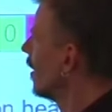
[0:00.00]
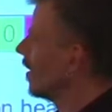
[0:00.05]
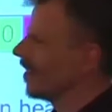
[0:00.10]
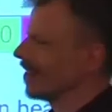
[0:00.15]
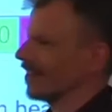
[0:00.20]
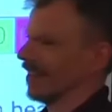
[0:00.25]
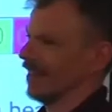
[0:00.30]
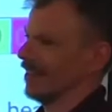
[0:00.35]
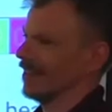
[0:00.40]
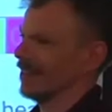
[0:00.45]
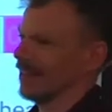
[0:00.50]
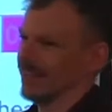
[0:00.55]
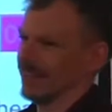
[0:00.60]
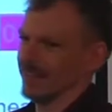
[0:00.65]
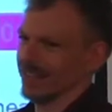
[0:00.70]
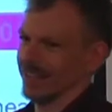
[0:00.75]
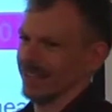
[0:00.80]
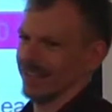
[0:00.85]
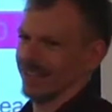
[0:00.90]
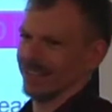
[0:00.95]
Okay,
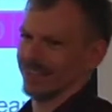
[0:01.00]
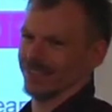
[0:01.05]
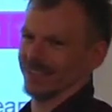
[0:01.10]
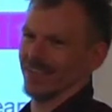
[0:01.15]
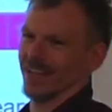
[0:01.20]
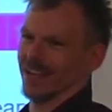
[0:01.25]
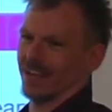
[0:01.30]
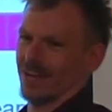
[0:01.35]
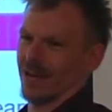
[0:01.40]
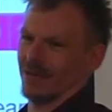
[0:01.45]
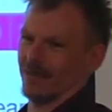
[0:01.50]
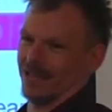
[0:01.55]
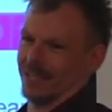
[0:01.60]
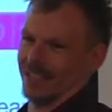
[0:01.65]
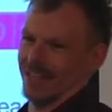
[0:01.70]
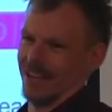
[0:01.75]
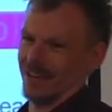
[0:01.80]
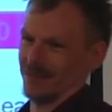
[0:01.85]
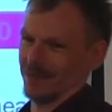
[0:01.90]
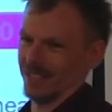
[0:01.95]
it's a dynamic
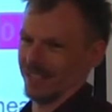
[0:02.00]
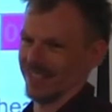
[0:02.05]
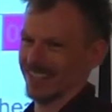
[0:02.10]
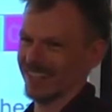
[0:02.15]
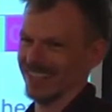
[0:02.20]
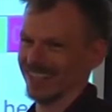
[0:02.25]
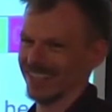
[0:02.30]
language.